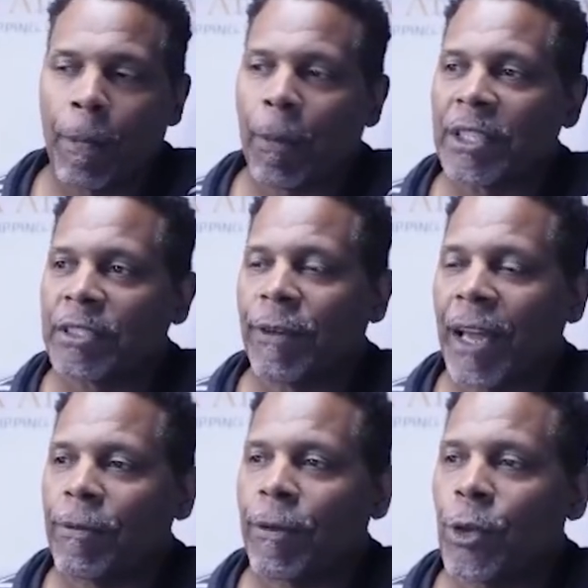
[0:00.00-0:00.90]
but it's
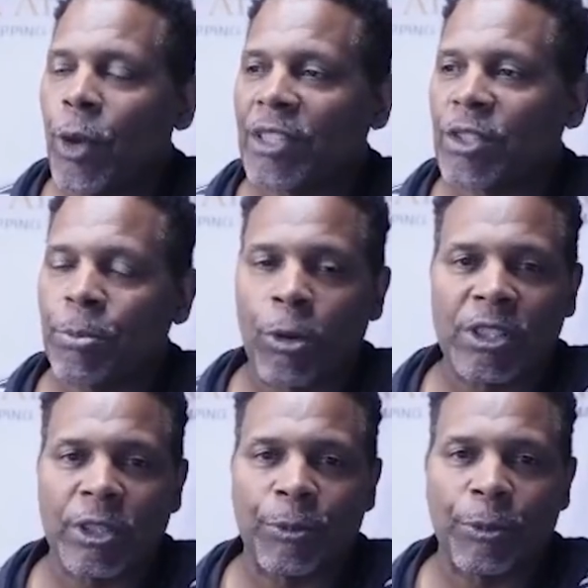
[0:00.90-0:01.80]
vital for you at
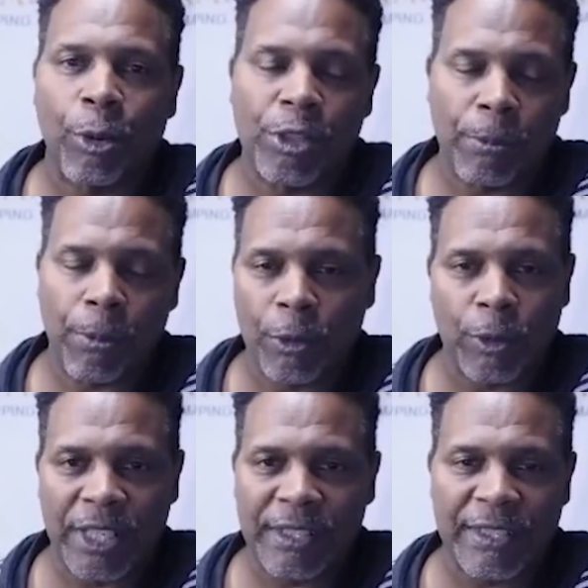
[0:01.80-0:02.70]
support and
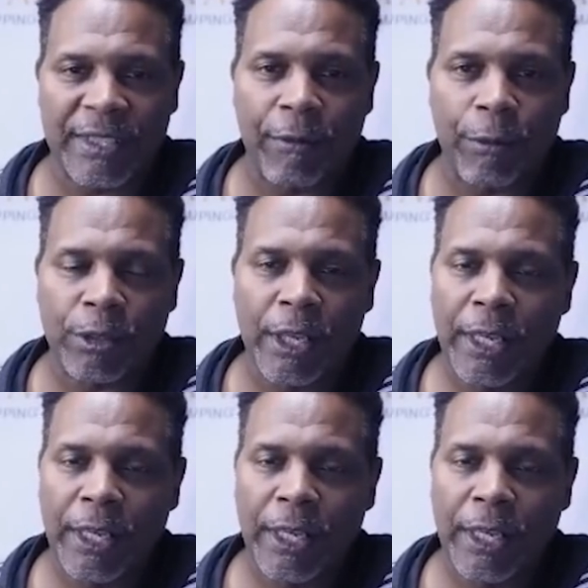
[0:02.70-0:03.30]
resistance levels.